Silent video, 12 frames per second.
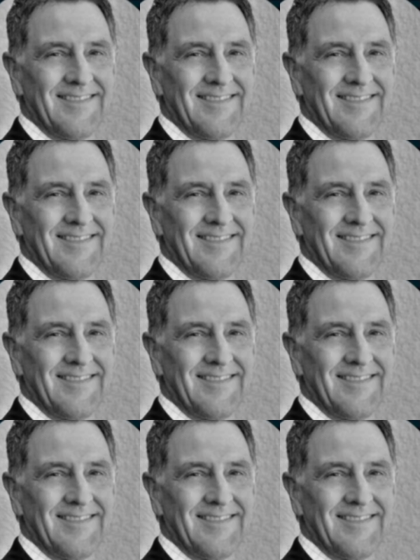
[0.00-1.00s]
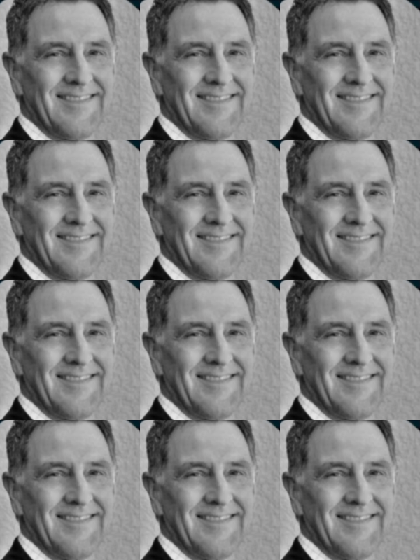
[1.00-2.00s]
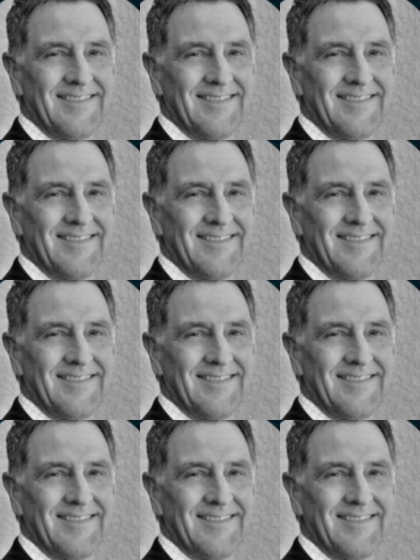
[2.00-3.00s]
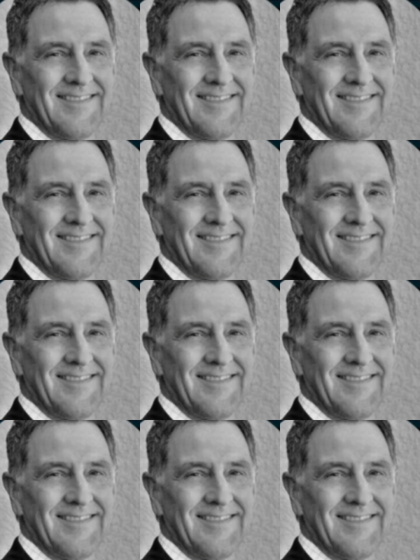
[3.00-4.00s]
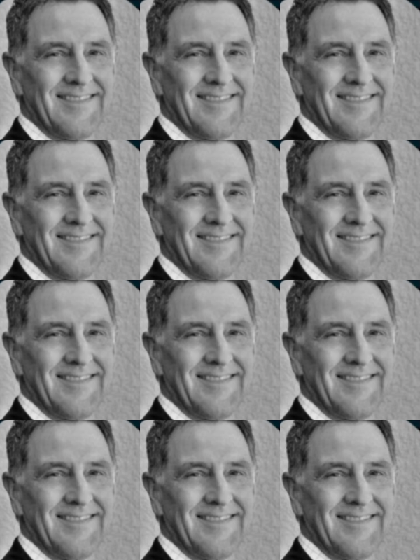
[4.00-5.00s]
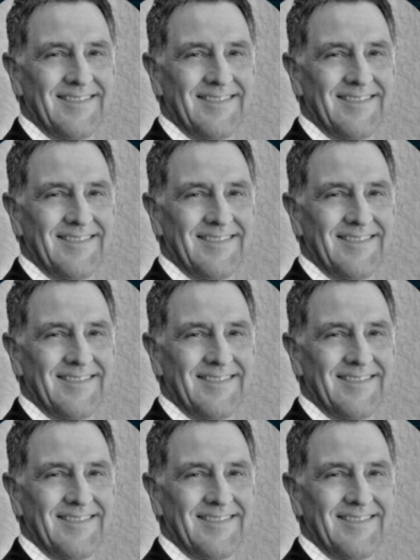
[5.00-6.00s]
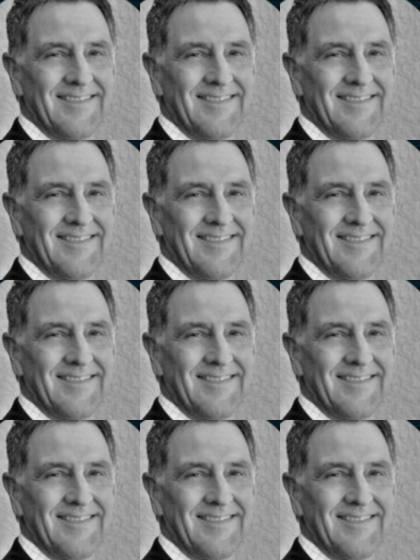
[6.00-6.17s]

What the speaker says: (no lip movement)